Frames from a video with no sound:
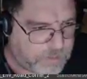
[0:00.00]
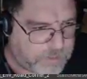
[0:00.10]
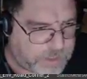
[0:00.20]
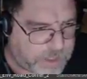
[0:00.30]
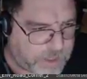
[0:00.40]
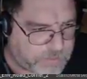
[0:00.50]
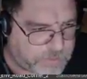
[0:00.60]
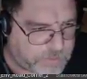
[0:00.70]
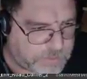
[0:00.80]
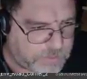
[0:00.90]

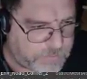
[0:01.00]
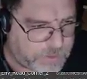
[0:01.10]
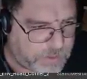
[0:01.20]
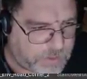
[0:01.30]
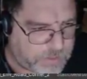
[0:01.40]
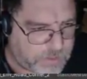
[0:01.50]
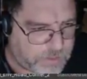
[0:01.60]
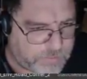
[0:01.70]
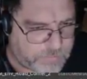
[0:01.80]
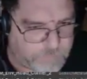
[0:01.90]
characters. Oh my god.
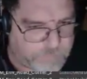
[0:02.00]
Um,